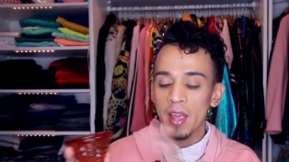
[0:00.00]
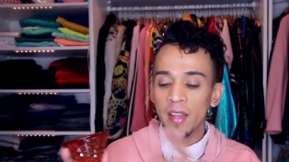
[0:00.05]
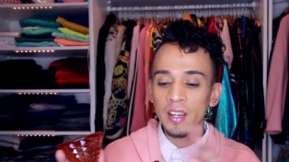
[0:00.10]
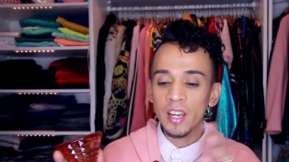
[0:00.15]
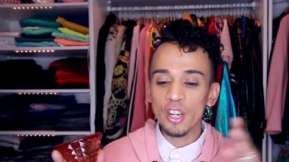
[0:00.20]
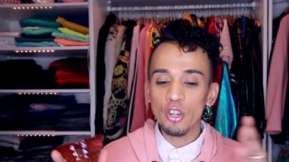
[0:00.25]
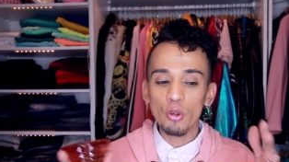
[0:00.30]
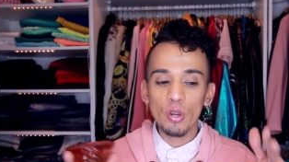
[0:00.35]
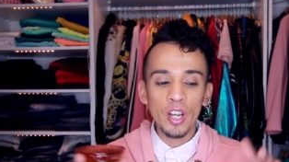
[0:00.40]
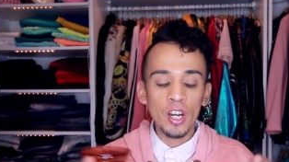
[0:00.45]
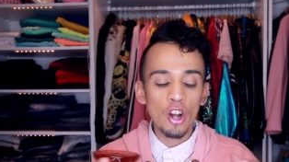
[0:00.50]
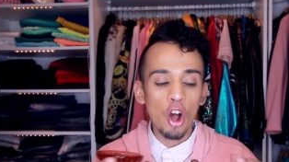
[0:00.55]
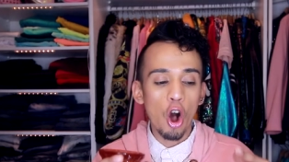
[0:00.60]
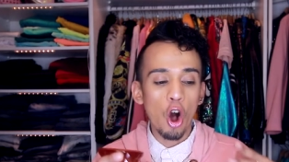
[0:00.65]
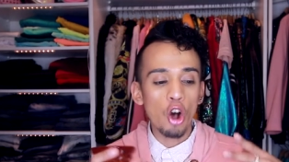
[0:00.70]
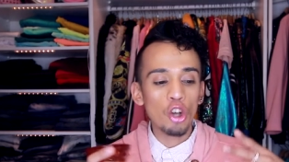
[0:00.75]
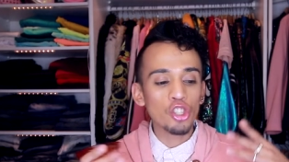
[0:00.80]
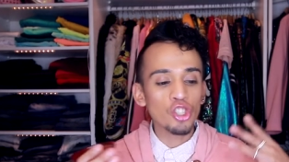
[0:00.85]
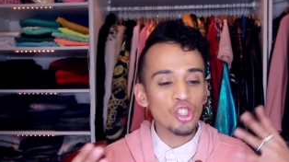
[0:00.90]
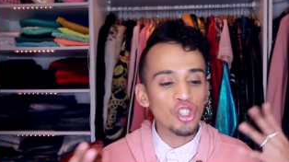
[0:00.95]
And then you can
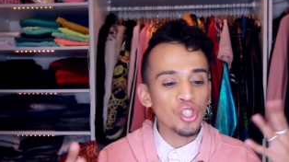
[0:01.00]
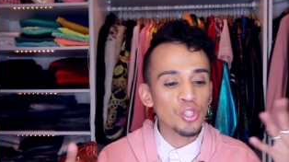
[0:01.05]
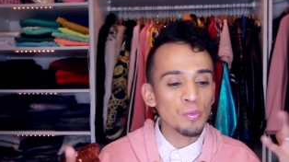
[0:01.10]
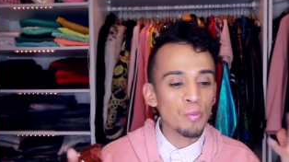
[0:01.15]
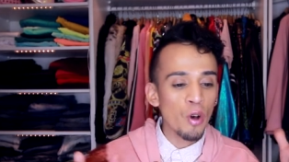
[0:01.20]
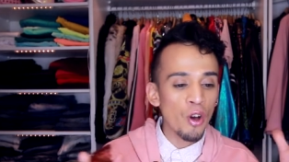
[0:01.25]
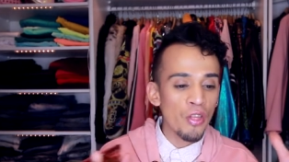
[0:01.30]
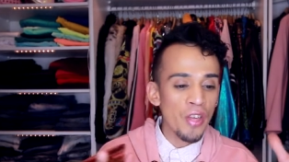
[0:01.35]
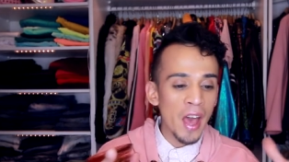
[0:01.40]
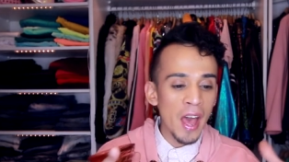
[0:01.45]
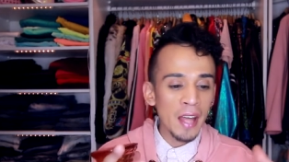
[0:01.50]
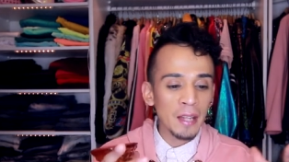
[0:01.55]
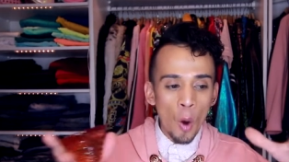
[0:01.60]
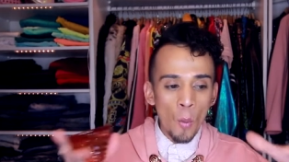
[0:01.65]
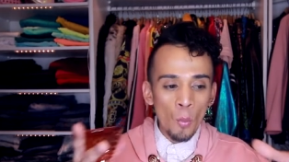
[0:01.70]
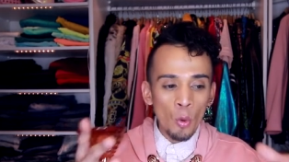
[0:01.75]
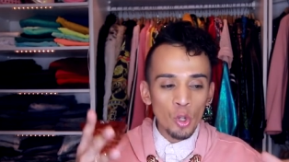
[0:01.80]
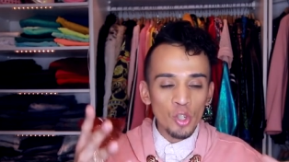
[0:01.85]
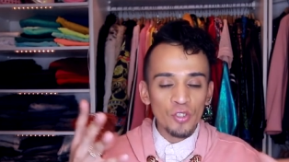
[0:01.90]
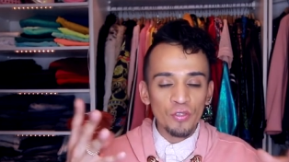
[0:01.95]
also smell that
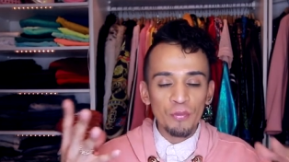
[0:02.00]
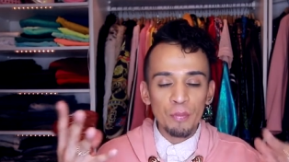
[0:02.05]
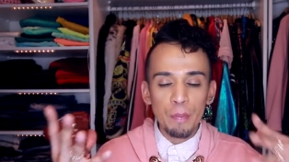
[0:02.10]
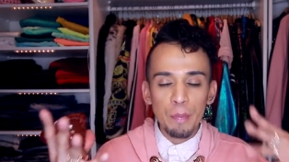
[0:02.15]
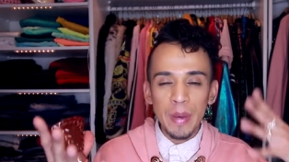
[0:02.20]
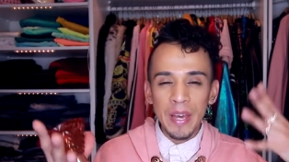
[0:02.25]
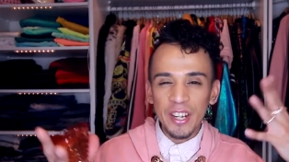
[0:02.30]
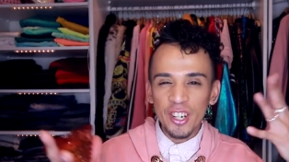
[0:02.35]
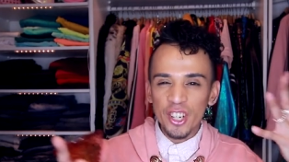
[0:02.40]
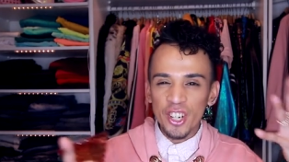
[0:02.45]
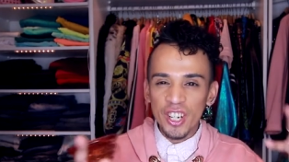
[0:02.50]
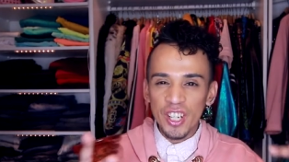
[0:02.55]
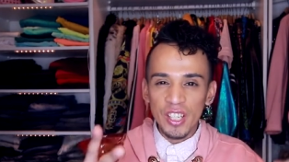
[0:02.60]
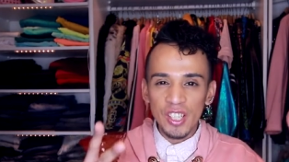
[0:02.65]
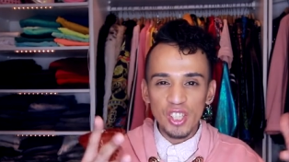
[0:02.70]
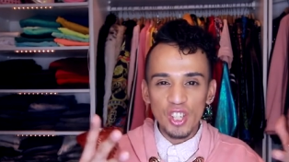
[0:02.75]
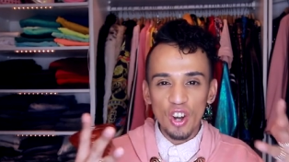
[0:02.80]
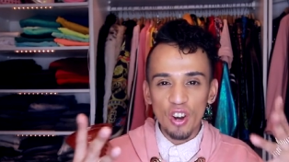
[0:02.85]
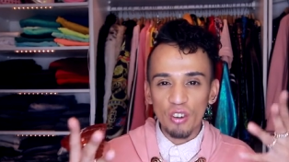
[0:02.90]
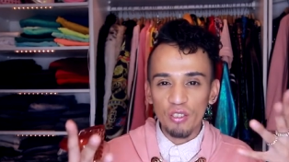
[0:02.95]
almost
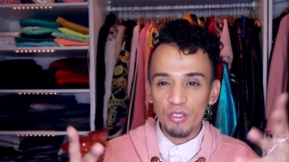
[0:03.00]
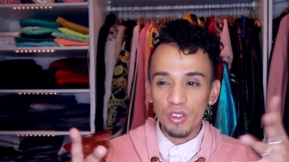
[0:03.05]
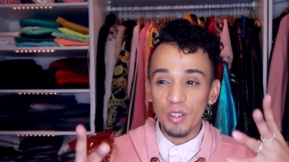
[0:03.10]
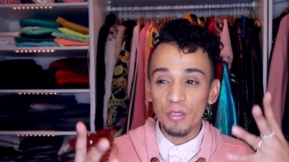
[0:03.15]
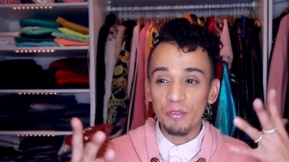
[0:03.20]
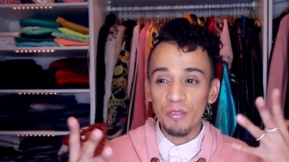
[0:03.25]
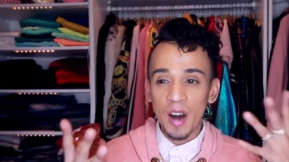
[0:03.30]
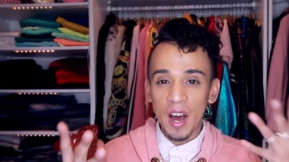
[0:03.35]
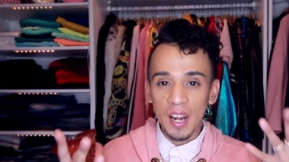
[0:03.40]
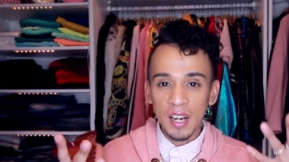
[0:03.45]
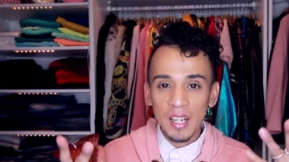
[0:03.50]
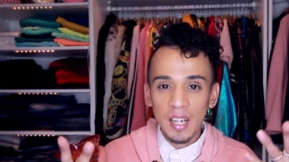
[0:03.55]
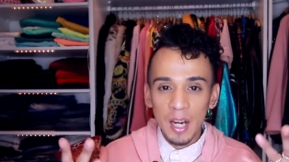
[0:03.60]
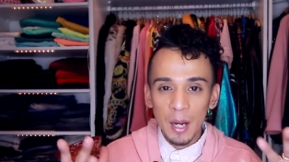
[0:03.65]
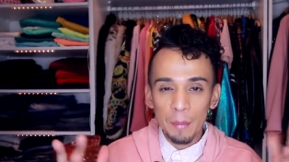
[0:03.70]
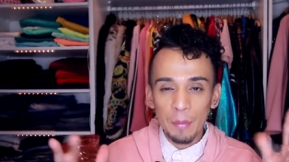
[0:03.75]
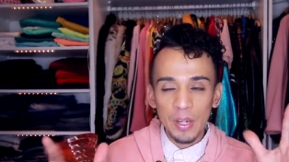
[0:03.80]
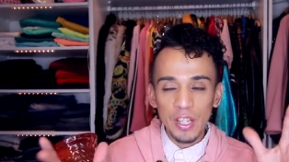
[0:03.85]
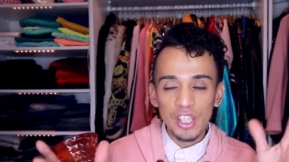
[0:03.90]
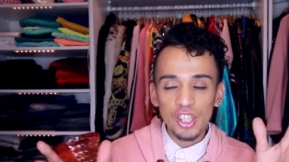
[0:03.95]
bitterness of the
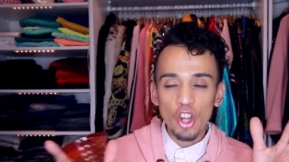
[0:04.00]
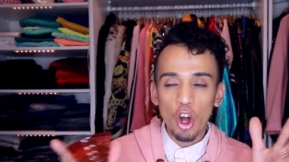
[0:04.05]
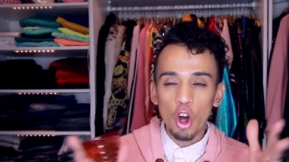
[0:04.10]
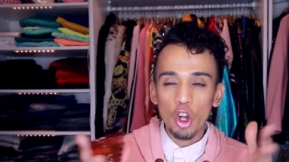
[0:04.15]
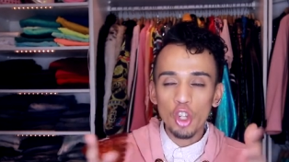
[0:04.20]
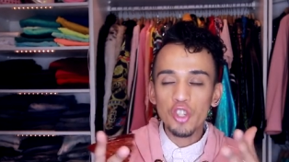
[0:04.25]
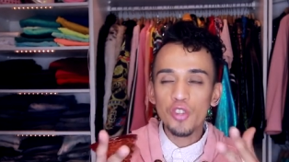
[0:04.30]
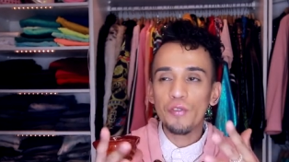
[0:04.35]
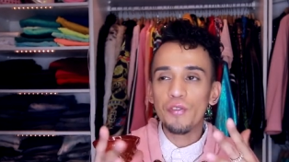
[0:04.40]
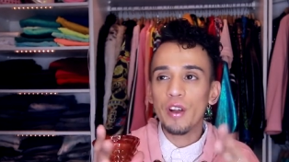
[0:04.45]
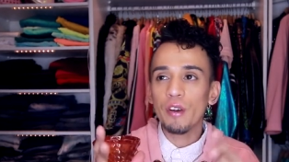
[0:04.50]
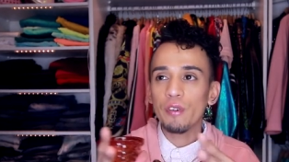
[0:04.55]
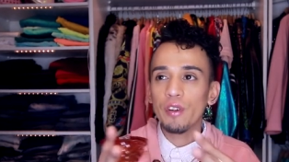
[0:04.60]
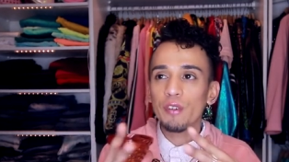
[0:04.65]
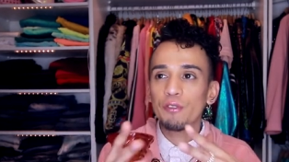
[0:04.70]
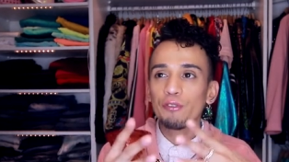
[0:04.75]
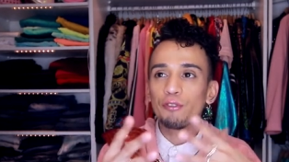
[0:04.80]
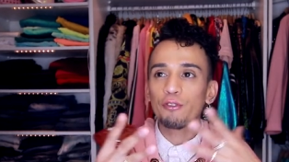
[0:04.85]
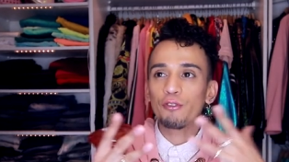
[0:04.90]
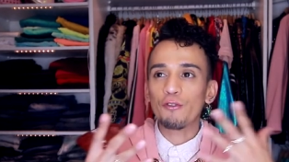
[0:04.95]
vodka, but it's also very
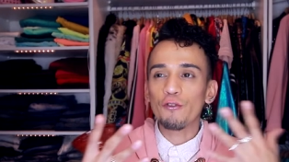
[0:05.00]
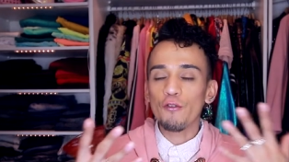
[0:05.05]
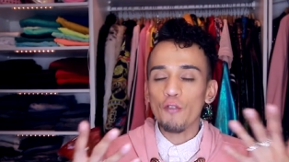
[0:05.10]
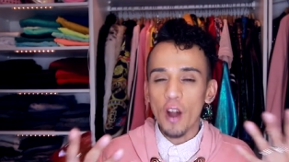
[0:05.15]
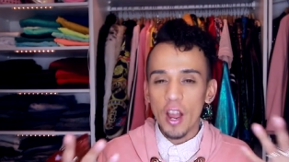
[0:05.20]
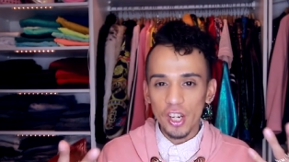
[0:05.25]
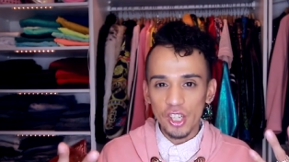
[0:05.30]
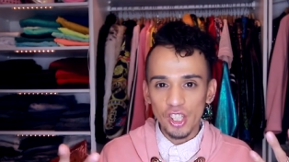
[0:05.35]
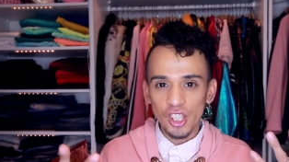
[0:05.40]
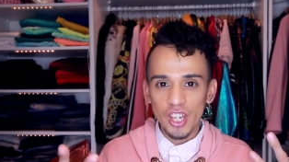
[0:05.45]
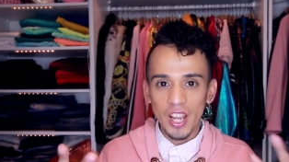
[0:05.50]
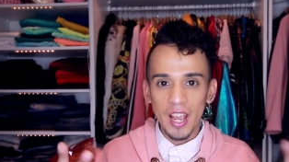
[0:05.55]
fresh